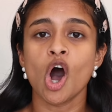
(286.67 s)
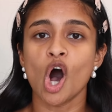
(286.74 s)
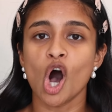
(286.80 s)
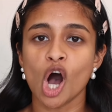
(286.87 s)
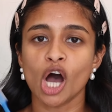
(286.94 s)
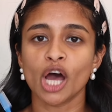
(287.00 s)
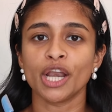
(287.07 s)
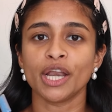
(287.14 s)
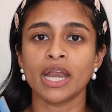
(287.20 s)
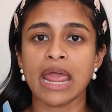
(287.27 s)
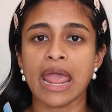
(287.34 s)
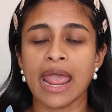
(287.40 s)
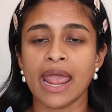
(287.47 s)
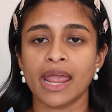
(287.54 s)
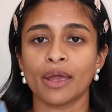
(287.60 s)
on
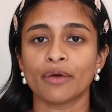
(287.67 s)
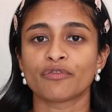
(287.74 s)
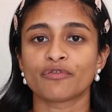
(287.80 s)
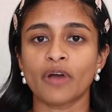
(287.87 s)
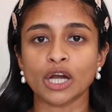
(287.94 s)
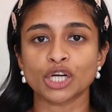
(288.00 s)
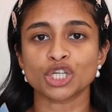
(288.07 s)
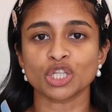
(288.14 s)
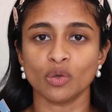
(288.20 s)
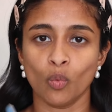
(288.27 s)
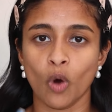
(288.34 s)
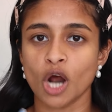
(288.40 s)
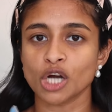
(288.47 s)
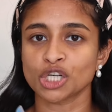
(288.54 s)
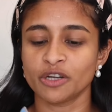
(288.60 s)
a freshly
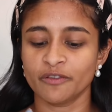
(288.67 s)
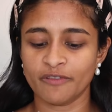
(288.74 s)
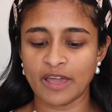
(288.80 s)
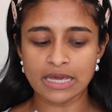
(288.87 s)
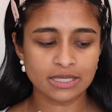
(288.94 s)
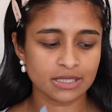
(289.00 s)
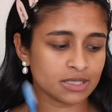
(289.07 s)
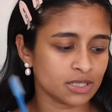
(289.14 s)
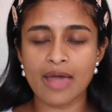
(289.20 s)
washed face.